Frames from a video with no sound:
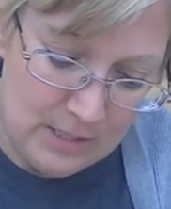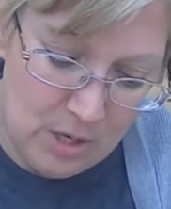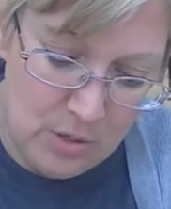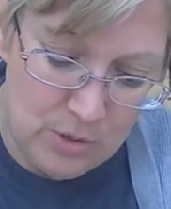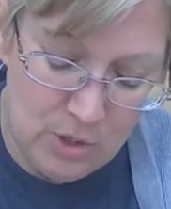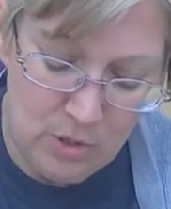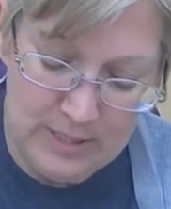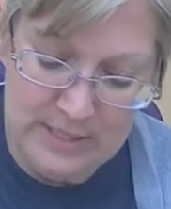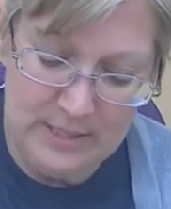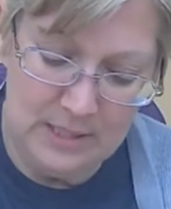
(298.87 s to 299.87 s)
those
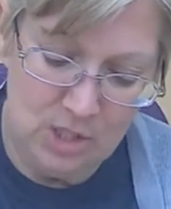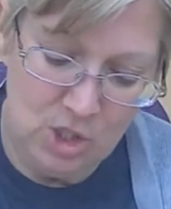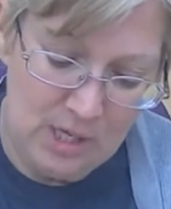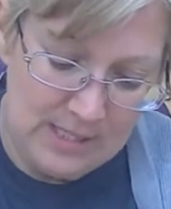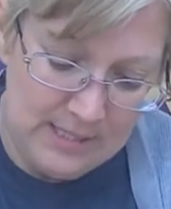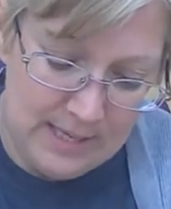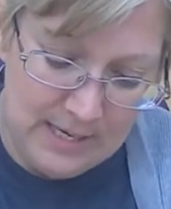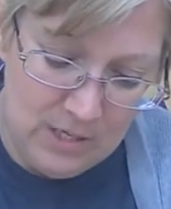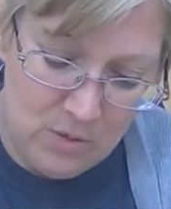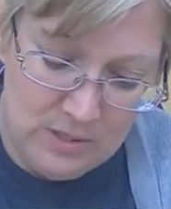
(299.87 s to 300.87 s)
creases just
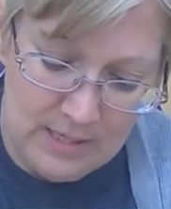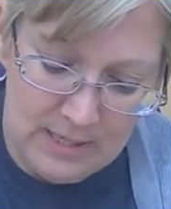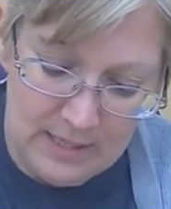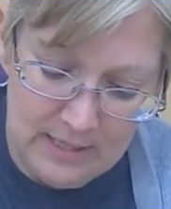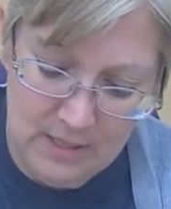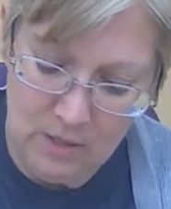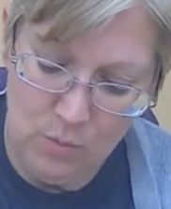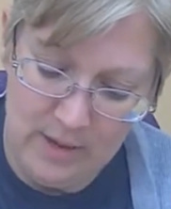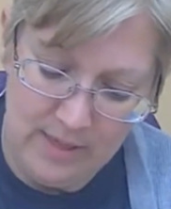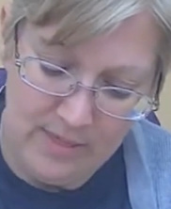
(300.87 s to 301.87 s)
like you did
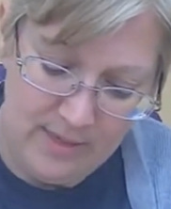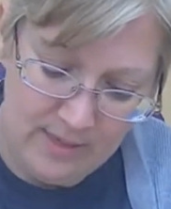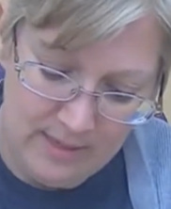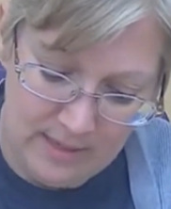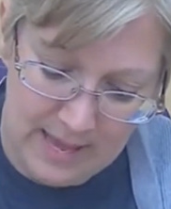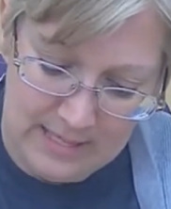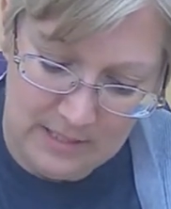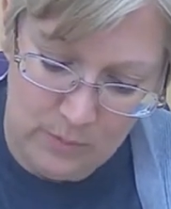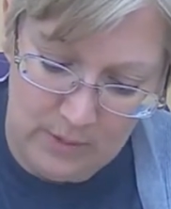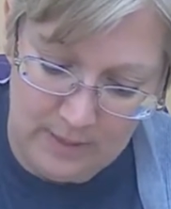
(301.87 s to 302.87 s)
with the
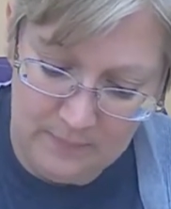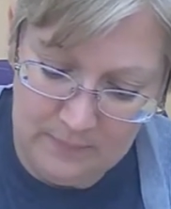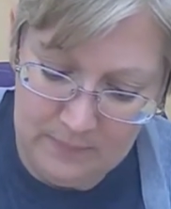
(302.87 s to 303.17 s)
last one.